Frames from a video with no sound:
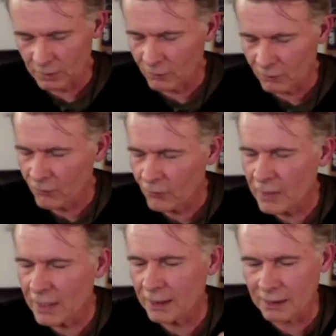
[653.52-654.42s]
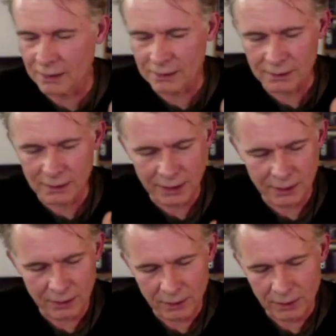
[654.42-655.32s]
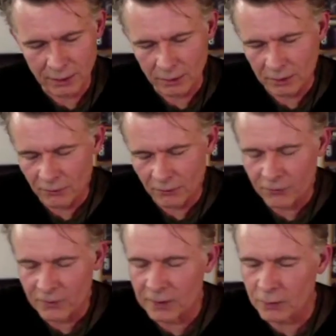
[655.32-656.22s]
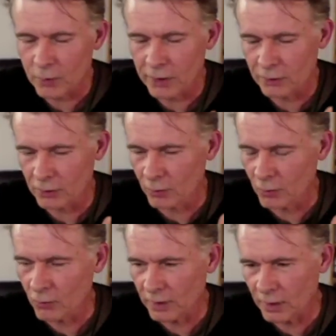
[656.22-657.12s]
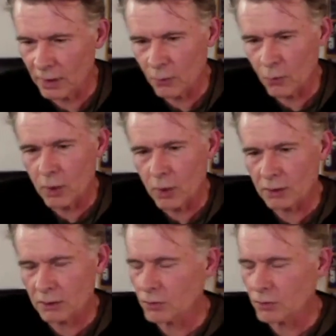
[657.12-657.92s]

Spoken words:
field, the field where you are moving, and what